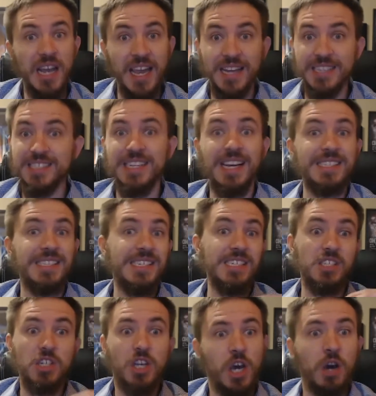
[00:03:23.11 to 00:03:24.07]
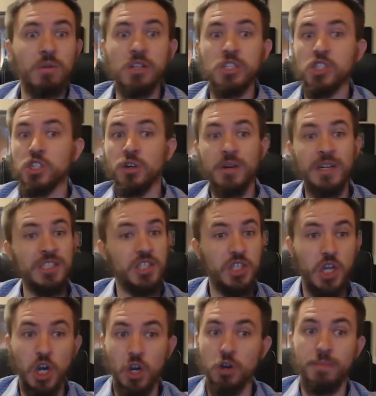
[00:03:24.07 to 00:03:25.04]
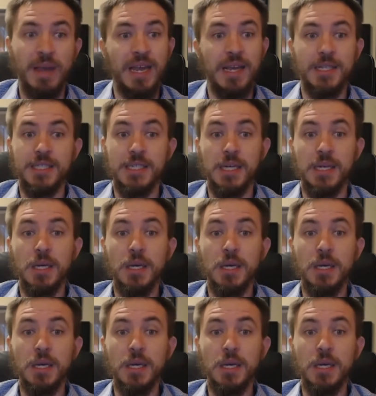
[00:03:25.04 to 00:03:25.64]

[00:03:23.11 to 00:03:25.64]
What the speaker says: excesses, co-insurance, co-pays.